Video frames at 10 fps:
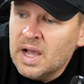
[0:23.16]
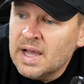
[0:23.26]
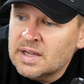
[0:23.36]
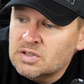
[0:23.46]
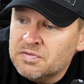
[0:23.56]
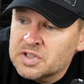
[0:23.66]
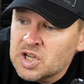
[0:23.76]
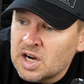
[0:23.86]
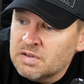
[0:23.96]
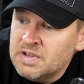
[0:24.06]
I uh, do
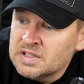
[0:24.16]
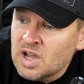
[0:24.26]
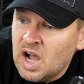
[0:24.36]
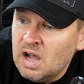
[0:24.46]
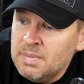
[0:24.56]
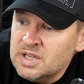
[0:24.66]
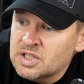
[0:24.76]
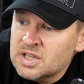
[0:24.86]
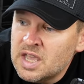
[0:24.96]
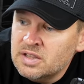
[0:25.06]
photography as a hobby.
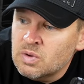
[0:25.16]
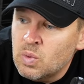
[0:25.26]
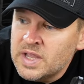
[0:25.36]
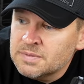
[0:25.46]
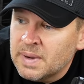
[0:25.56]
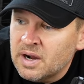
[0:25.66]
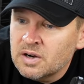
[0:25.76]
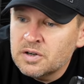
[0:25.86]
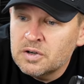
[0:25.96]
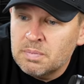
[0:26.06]
Just hate to waste my
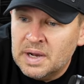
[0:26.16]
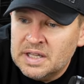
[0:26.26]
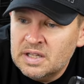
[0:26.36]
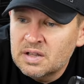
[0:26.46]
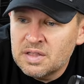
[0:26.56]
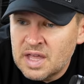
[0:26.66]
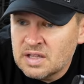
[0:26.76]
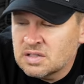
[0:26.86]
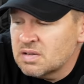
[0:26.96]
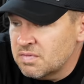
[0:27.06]
hard-earned money.
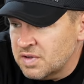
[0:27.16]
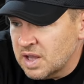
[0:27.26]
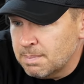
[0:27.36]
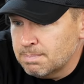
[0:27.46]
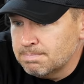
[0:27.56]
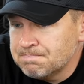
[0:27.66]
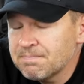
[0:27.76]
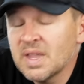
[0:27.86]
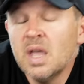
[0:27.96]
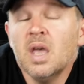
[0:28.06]
Thanks, Philip.
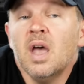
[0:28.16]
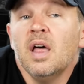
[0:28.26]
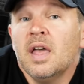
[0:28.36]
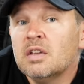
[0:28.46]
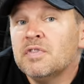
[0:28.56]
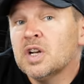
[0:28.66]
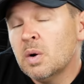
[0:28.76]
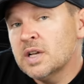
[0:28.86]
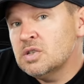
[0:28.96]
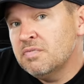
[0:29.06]
Thank you for your
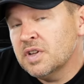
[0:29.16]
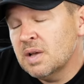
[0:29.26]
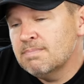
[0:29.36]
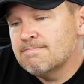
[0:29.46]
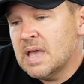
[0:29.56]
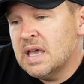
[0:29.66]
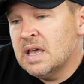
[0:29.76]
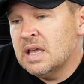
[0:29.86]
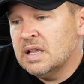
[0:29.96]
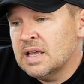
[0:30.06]
question, Philip.
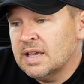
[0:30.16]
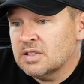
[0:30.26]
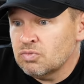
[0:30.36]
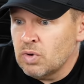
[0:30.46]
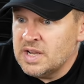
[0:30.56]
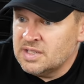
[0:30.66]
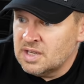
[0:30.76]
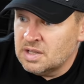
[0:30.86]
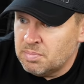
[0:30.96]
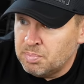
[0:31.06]
And I guess right
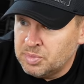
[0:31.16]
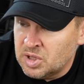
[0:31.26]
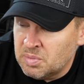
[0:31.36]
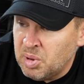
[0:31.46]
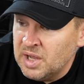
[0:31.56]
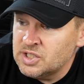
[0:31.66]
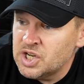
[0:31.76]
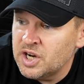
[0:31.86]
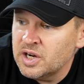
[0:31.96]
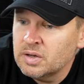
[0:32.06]
to the to the punch
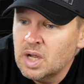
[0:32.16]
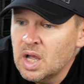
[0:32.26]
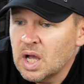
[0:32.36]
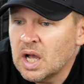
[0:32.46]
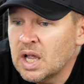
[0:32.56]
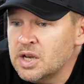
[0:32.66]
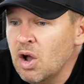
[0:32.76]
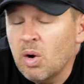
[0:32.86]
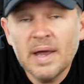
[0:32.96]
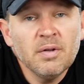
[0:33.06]
here. Uh,
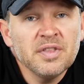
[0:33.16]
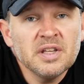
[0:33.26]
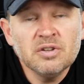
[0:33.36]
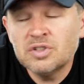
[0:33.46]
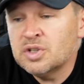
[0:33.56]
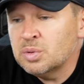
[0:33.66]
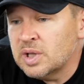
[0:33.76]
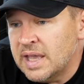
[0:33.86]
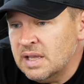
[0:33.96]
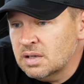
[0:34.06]
no, I don't think you're too
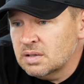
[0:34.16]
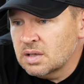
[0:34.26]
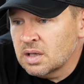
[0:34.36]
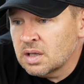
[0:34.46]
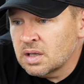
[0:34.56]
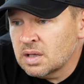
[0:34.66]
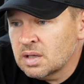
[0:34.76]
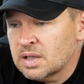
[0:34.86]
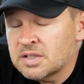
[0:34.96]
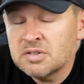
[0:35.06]
late.
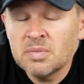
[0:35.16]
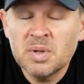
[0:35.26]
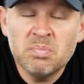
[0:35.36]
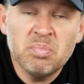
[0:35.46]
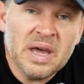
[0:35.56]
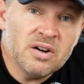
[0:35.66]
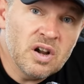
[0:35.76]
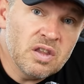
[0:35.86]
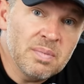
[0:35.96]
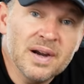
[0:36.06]
Uh, is there something better
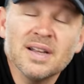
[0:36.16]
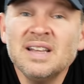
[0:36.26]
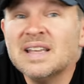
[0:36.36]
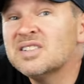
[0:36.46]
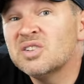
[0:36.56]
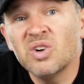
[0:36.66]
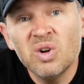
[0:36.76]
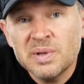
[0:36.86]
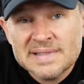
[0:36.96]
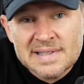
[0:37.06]
on the market? Yes, there
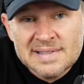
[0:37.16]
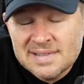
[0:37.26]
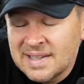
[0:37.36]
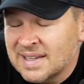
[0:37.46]
always is.